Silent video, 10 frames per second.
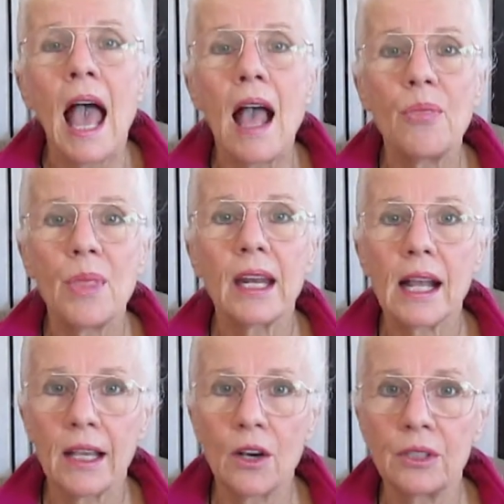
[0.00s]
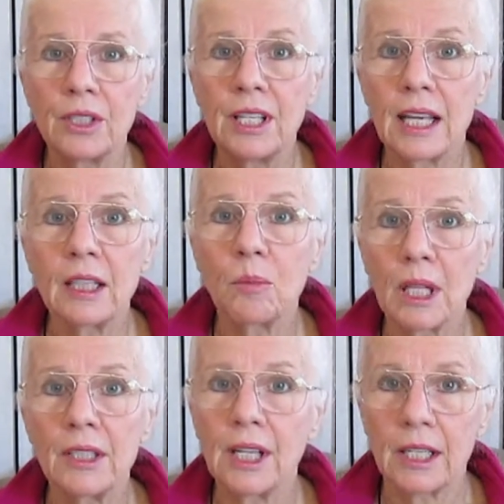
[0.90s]
and then I go to get the
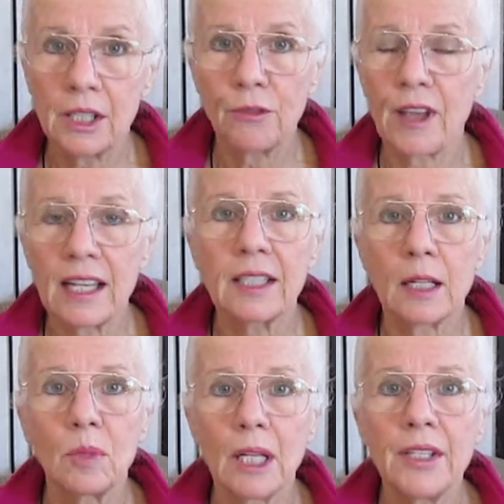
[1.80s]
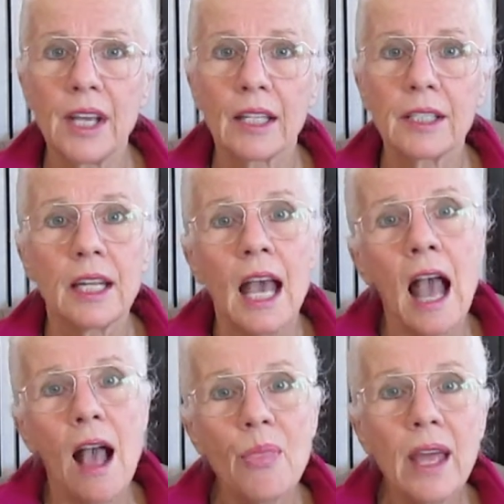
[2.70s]
blood test, the fasting blood test.
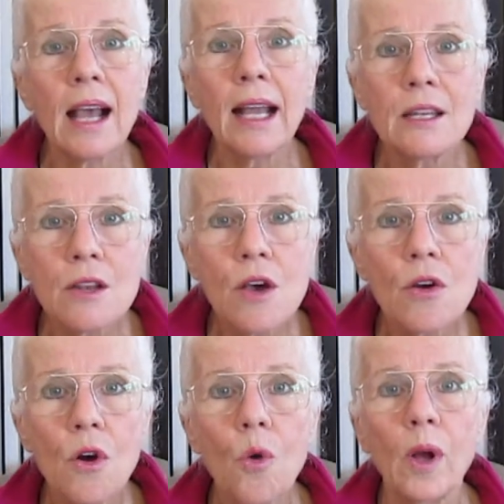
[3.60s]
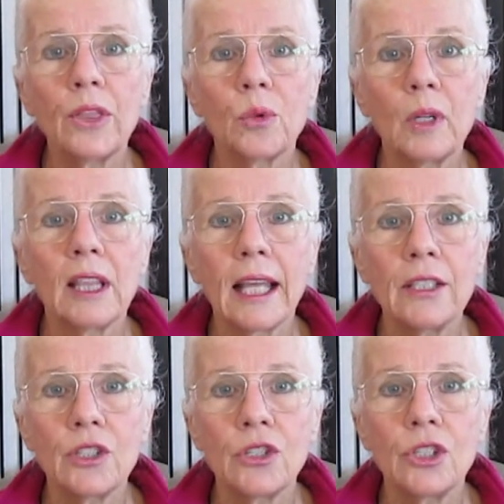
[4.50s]
And then I know what the
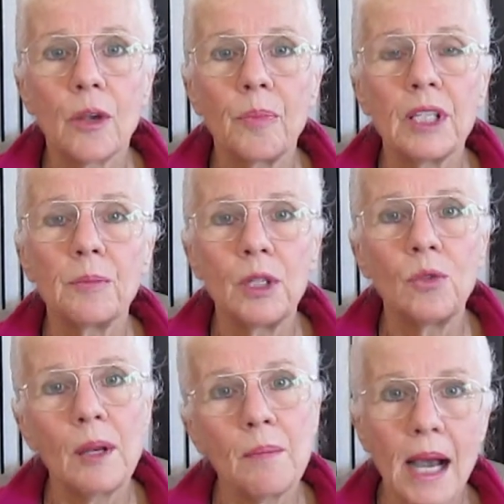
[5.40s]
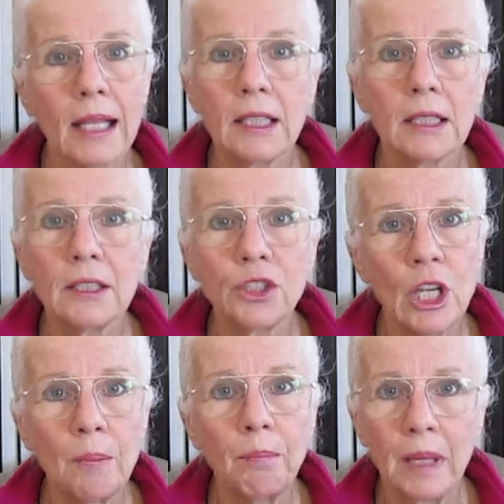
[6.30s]
relationship is between my little
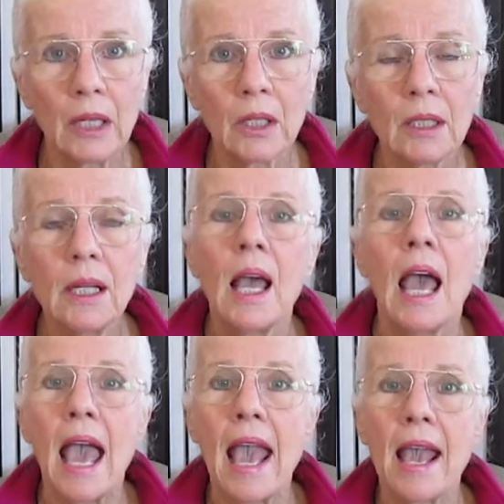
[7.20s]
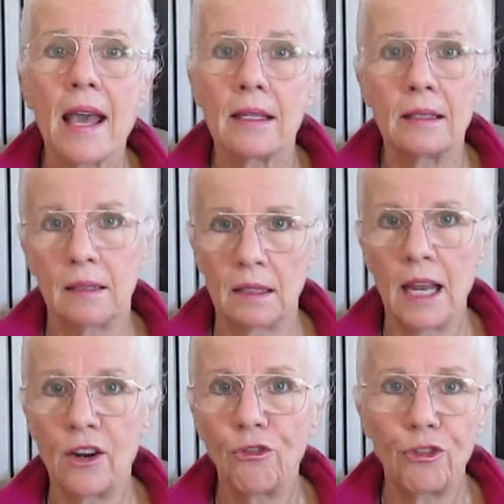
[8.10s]
cheap meter and
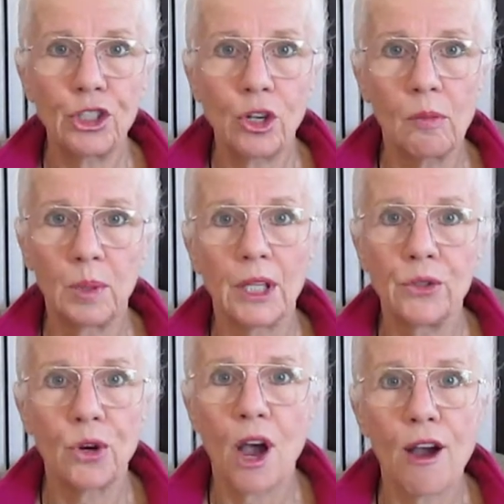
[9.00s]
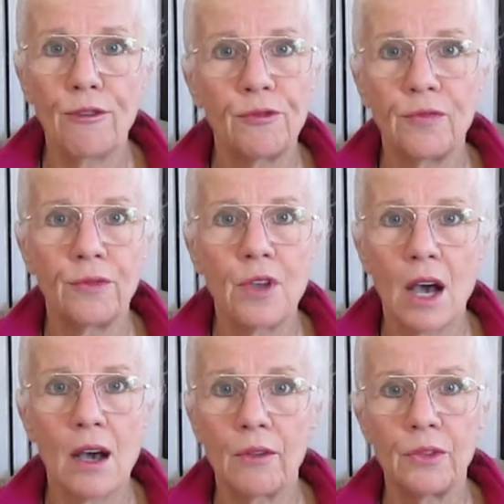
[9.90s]
an official blood draw,
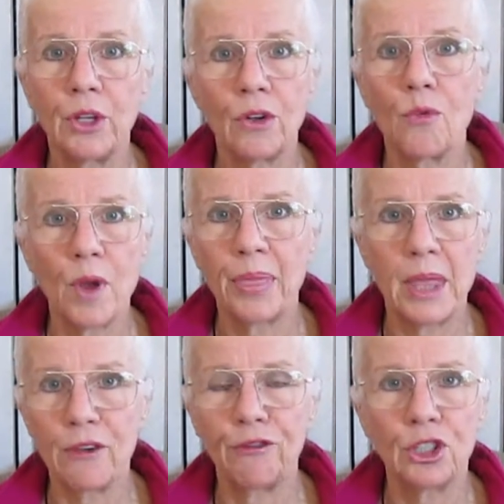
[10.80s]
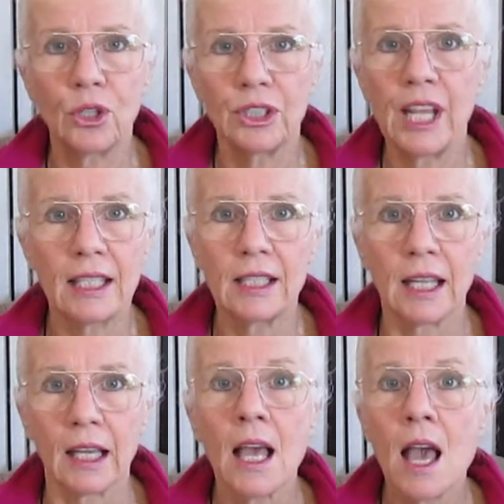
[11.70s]
with the official
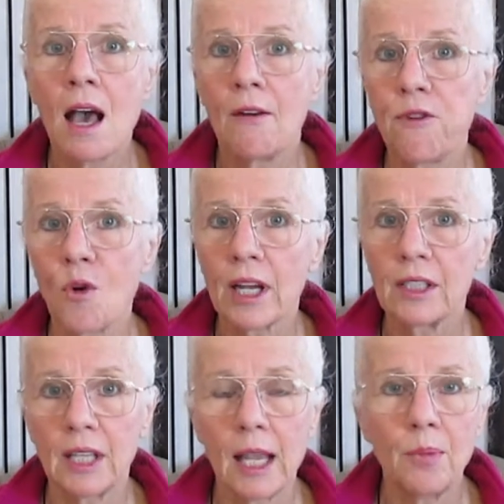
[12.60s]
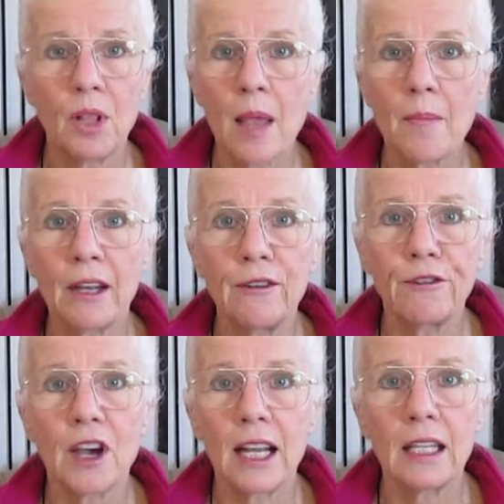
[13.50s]
testing. For example, I might
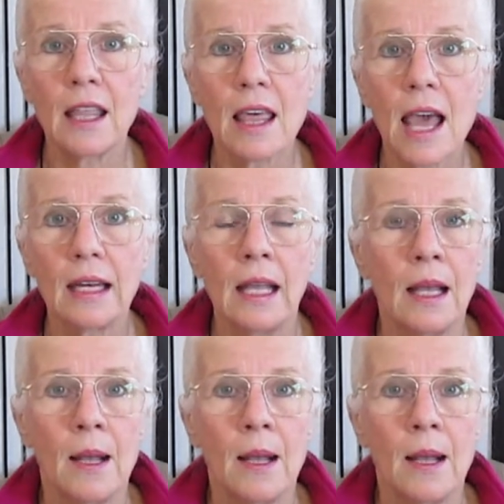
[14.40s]
find that